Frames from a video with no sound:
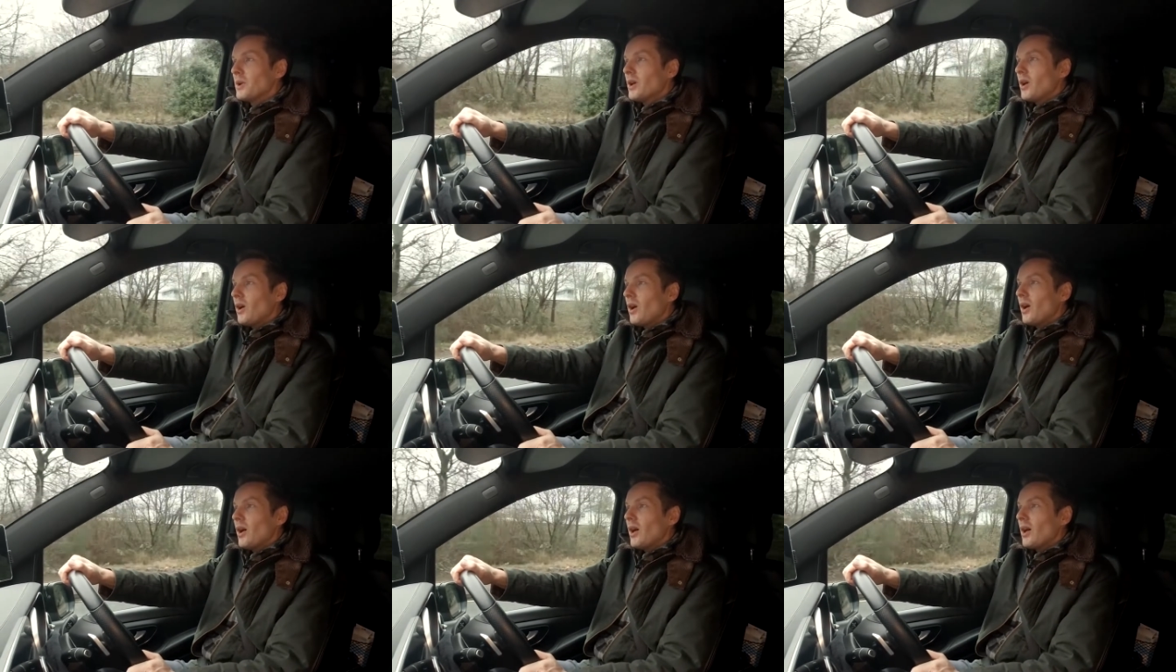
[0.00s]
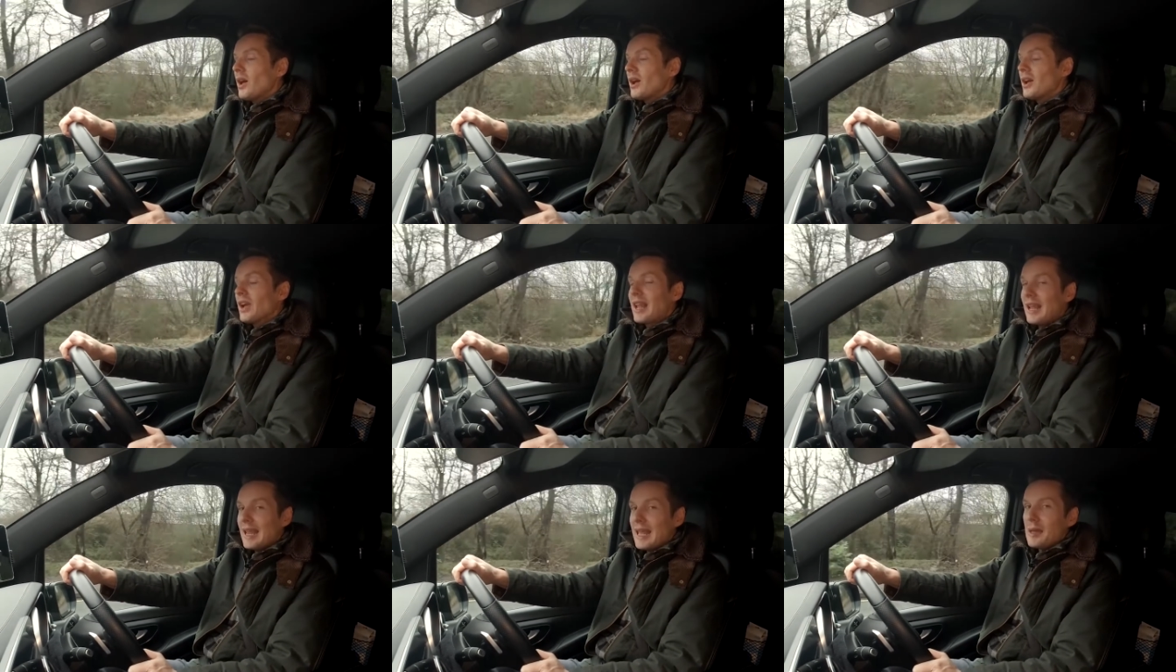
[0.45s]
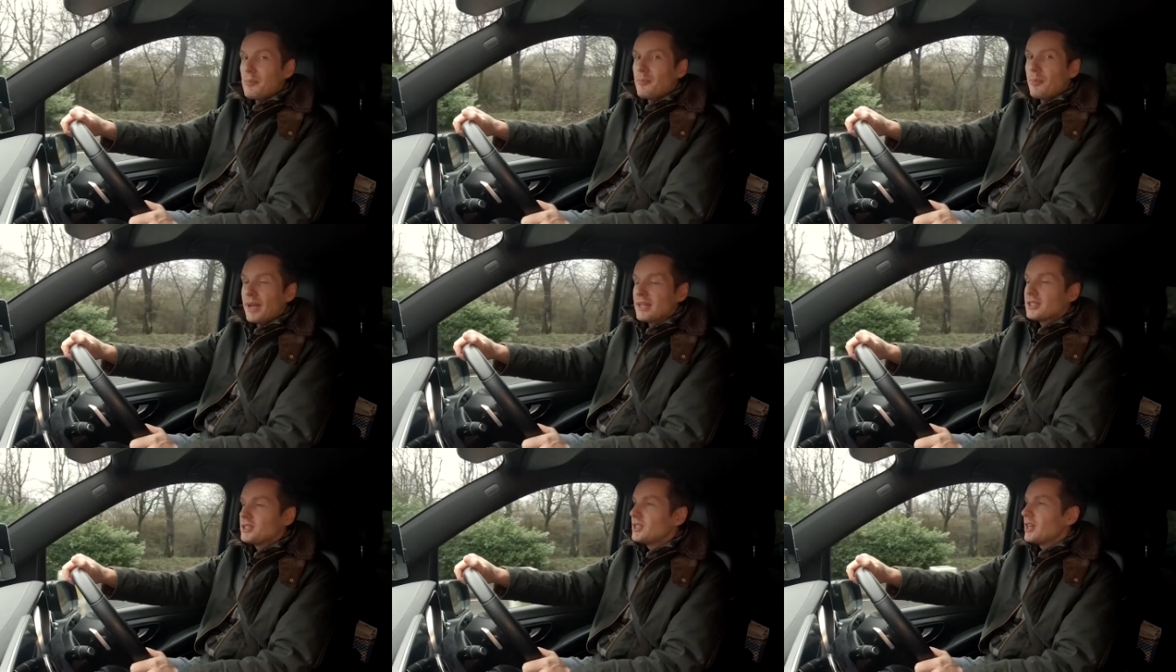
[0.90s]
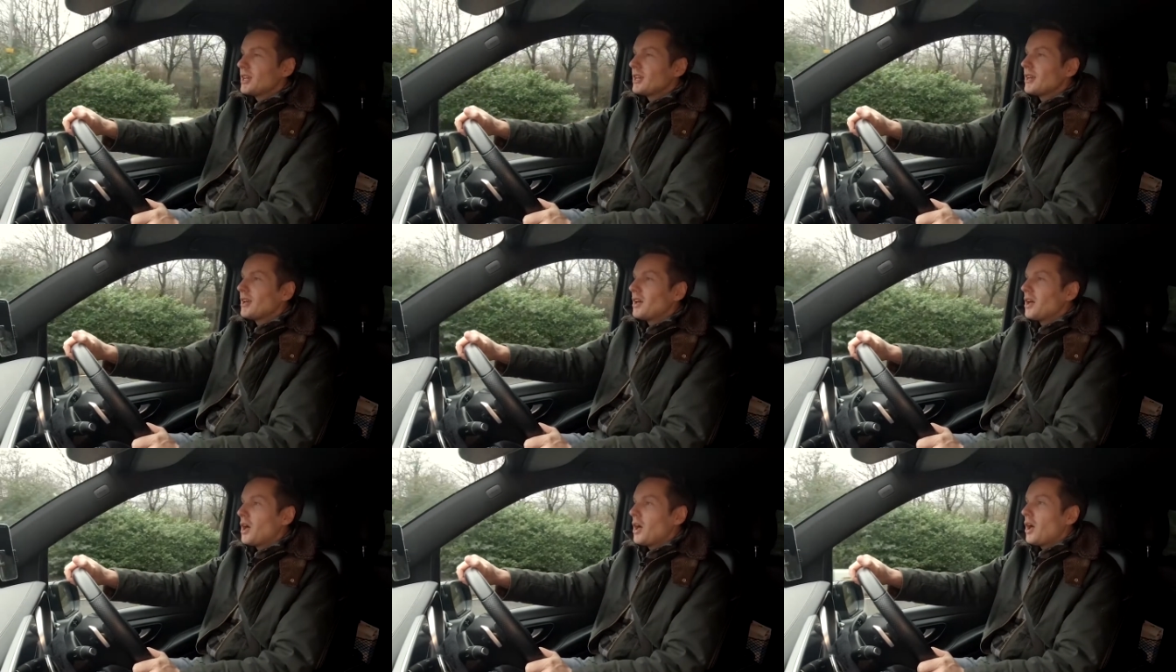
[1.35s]
we got a clear
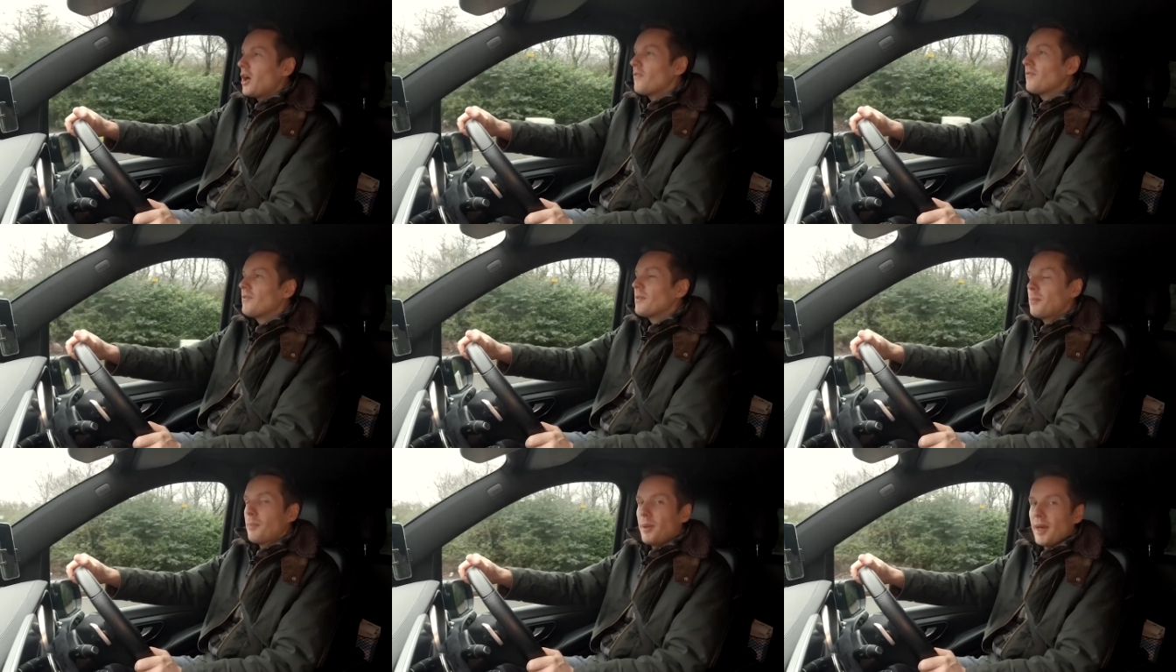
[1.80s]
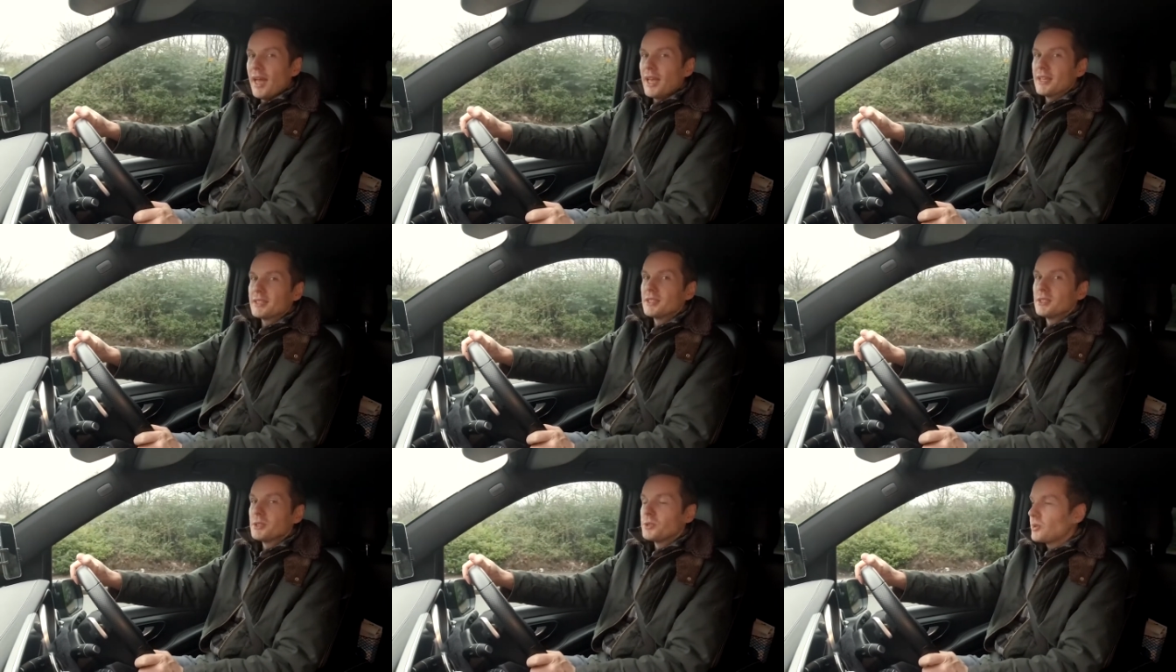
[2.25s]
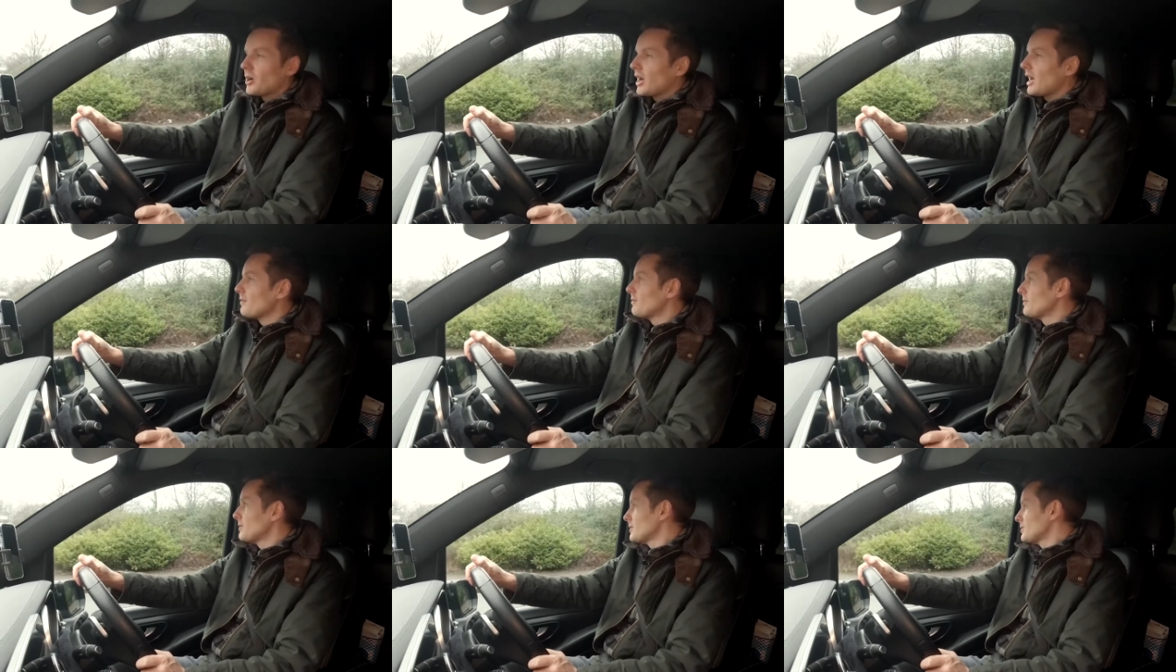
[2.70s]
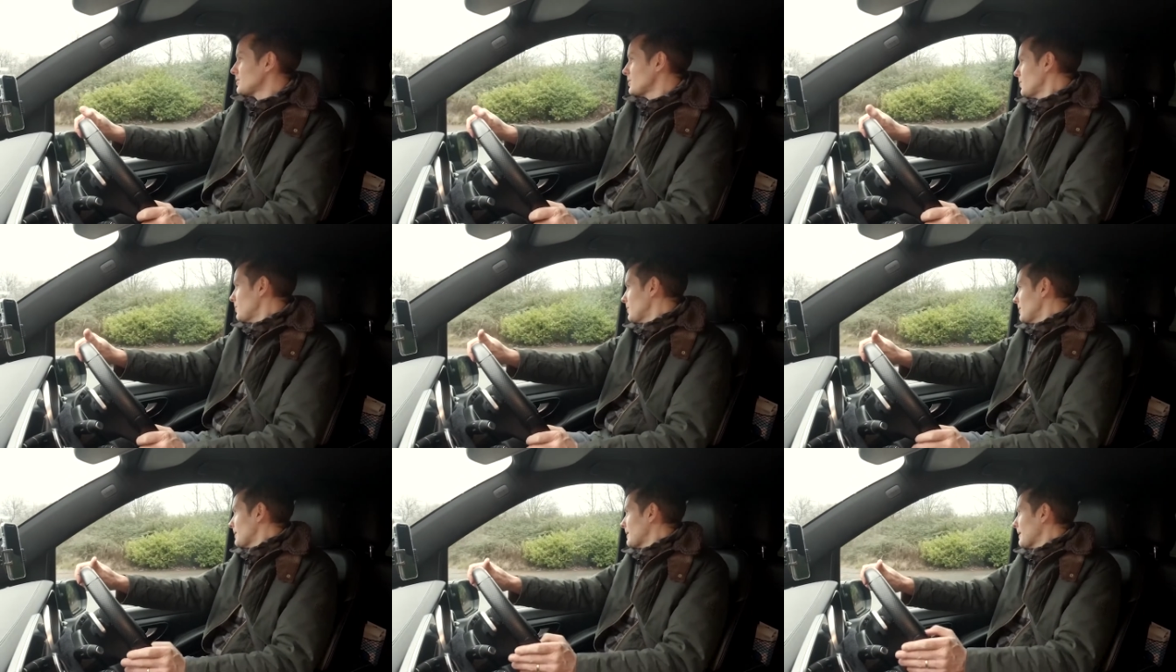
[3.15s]
picture of the person driving the
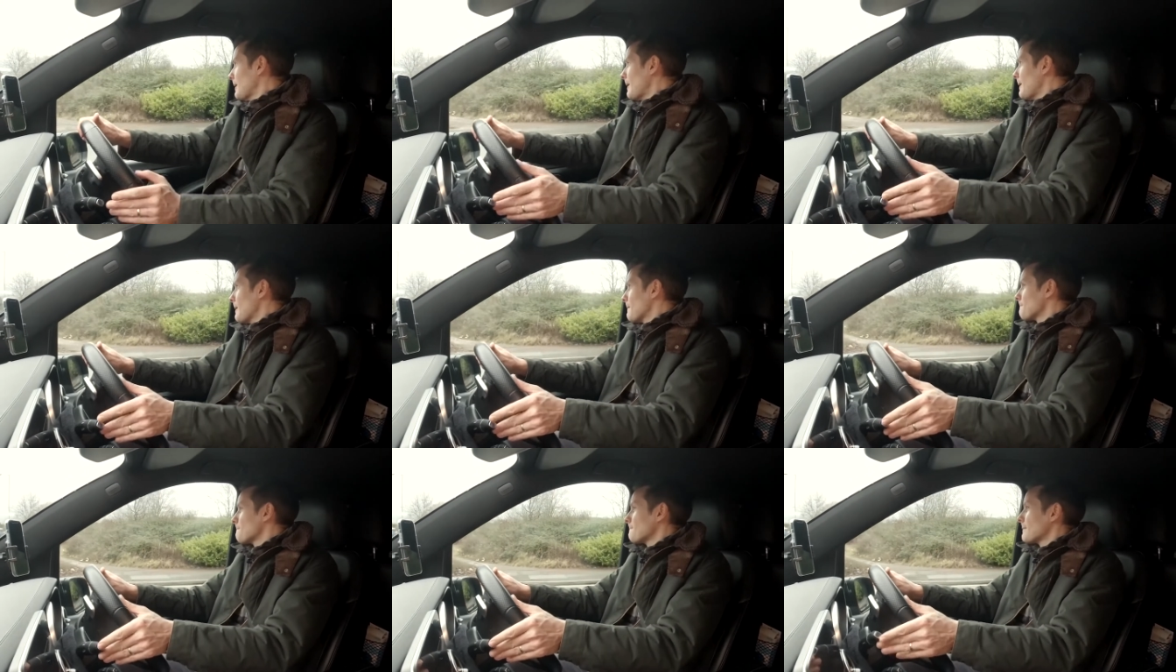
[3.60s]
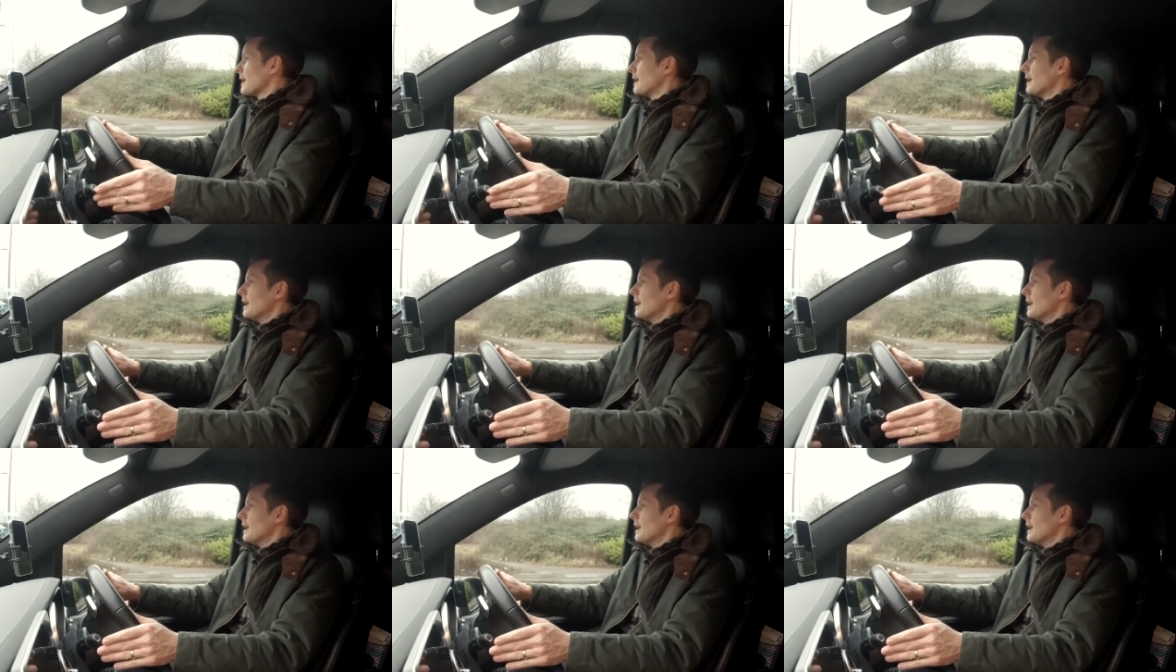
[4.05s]
stolen car.